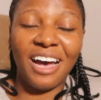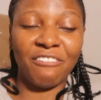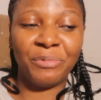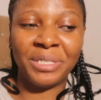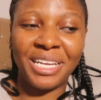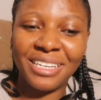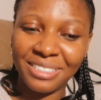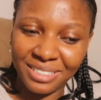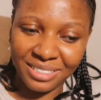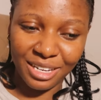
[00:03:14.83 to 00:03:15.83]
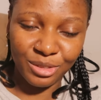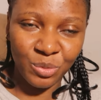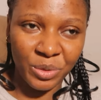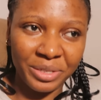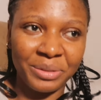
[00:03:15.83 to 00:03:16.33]
I've been editing
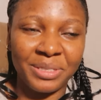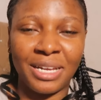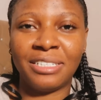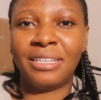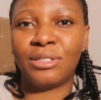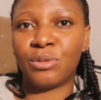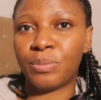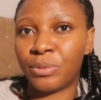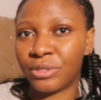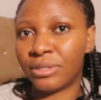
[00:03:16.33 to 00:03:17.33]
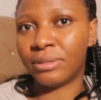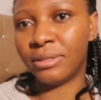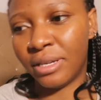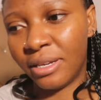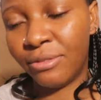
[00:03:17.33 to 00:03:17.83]
as well because I needed to post
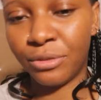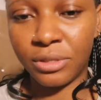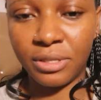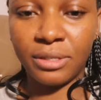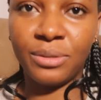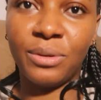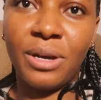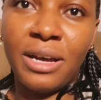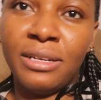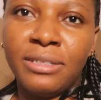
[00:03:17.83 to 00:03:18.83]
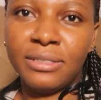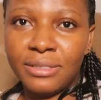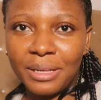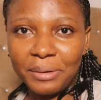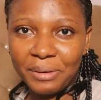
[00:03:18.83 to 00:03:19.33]
today for TikTok and
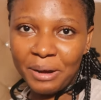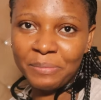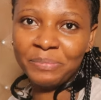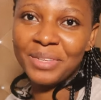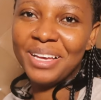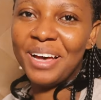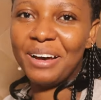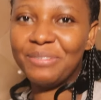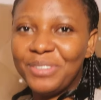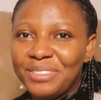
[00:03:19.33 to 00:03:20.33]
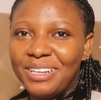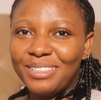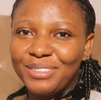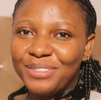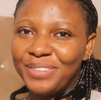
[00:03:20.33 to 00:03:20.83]
Instagram. I've done
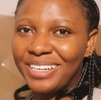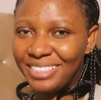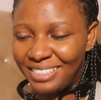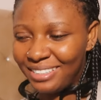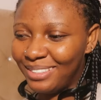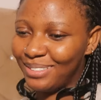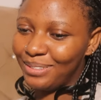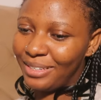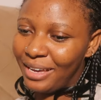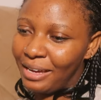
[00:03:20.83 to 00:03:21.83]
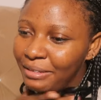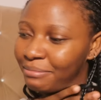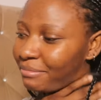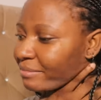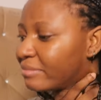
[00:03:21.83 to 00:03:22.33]
that already, so yeah,
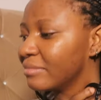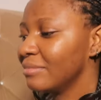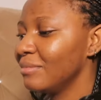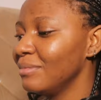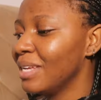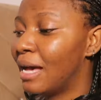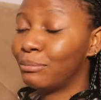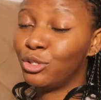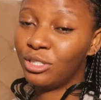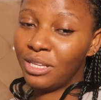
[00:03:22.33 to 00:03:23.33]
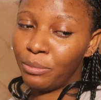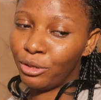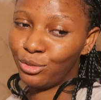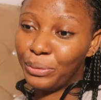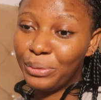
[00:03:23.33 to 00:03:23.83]
I'm just
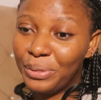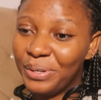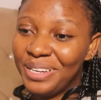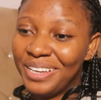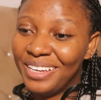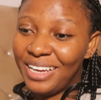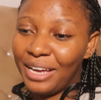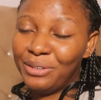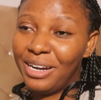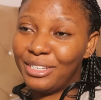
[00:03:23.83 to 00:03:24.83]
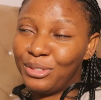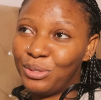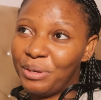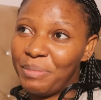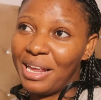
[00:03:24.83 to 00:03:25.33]
about to cook. I know that you
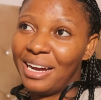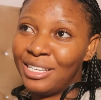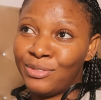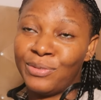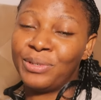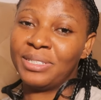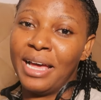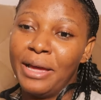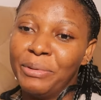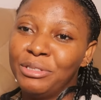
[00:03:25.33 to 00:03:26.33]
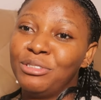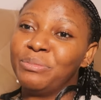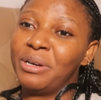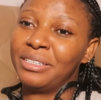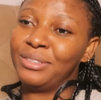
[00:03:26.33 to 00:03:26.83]
saw in my last vlog that I went to the
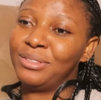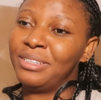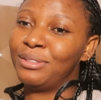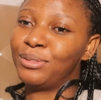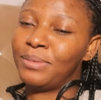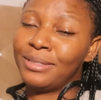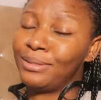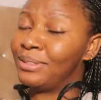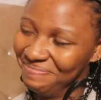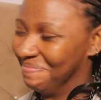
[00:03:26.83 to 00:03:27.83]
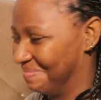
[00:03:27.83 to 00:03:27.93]
market to get tomatoes.